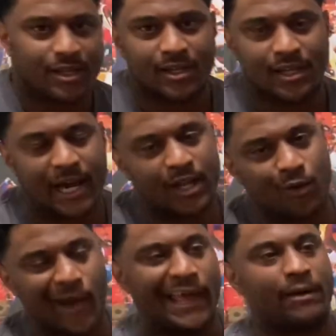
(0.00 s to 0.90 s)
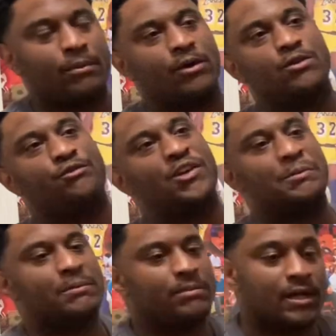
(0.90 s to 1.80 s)
kind of whack, bro. You feel
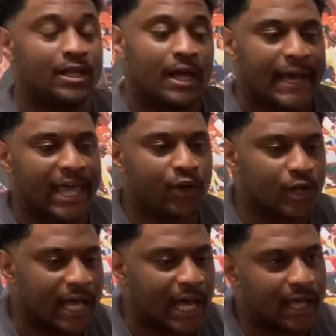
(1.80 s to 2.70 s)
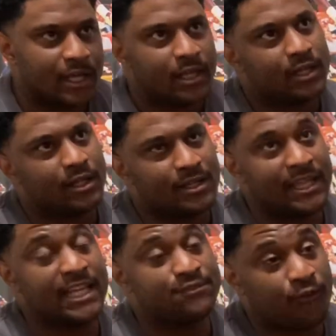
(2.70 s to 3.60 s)
me? But I ain't gonna lie.
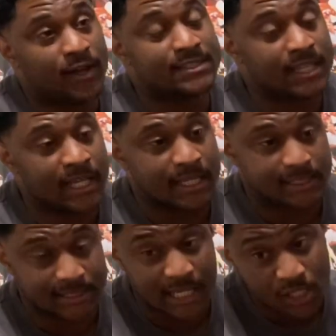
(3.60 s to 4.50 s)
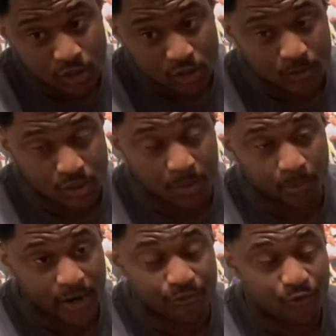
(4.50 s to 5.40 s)
These 14s, these Gym
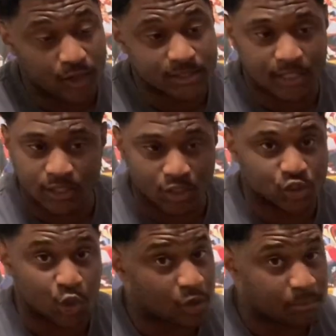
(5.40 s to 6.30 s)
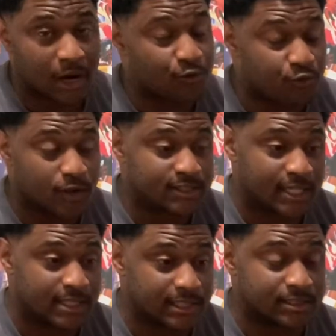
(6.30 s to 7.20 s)
Red 14s or Toro Brown
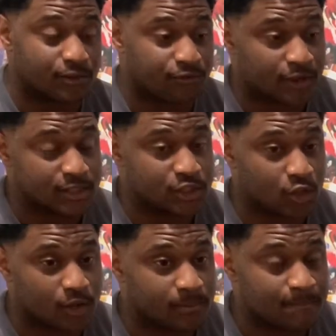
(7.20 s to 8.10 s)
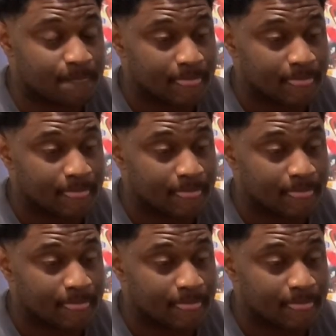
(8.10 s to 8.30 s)
14s is the first Jordan